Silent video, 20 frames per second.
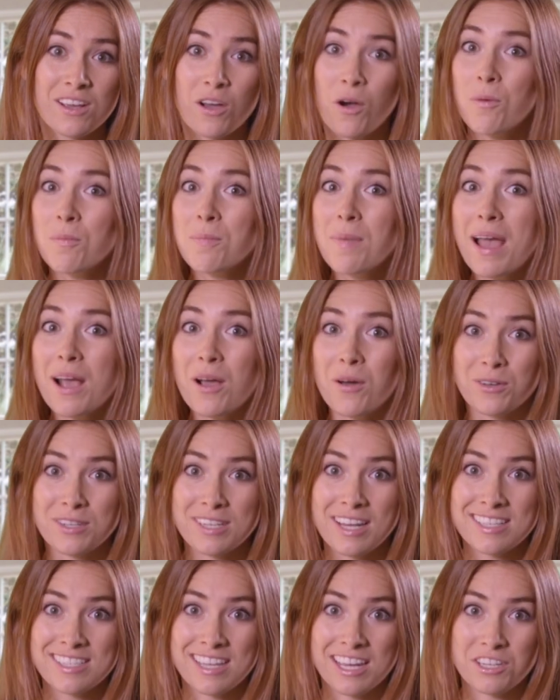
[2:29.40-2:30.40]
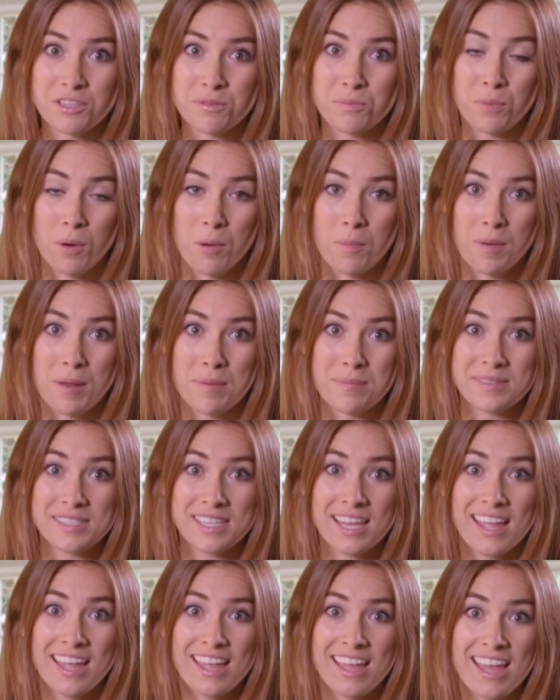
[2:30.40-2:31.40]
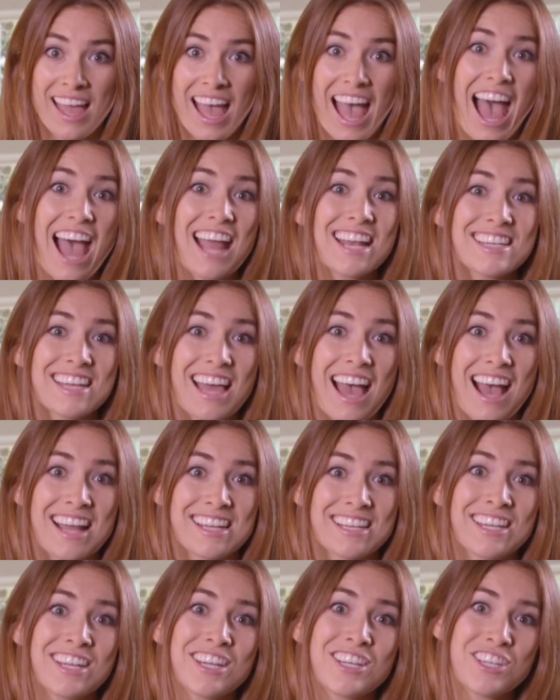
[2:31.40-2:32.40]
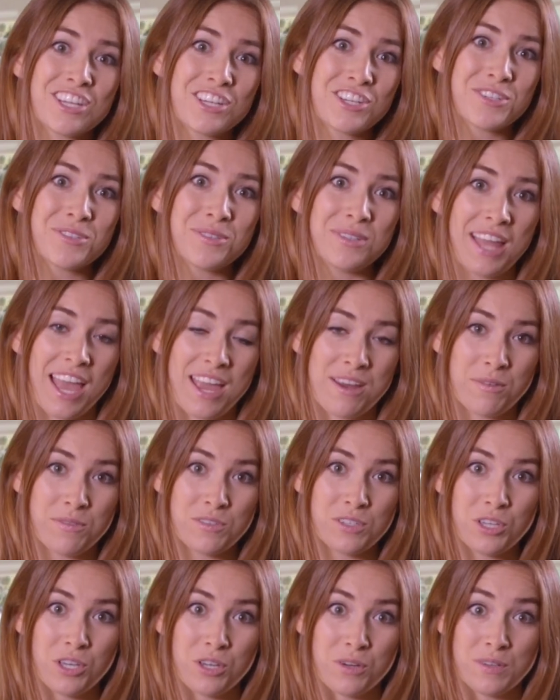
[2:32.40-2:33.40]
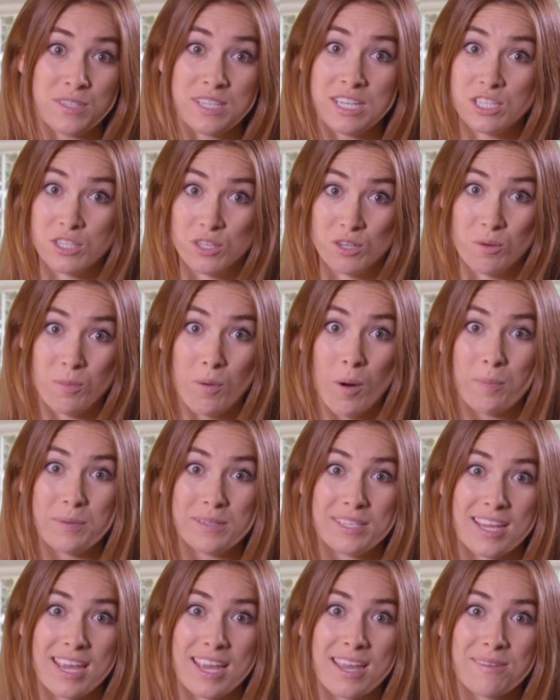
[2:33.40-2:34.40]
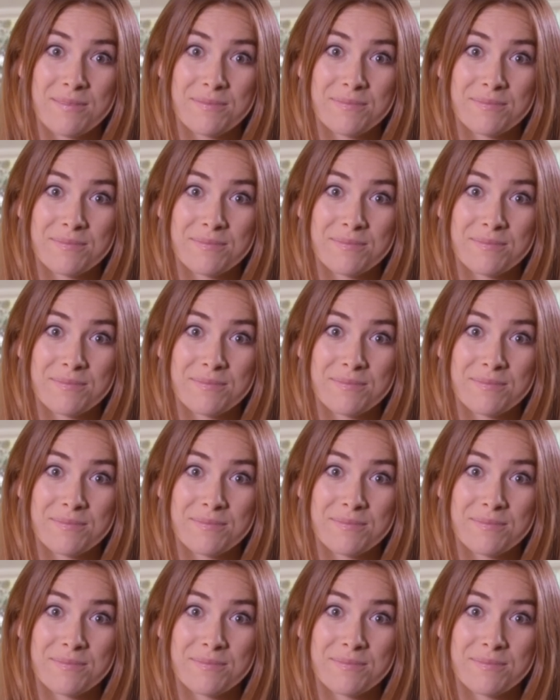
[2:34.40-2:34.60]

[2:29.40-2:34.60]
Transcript: combat condensation problems and add an additional layer of security to your property.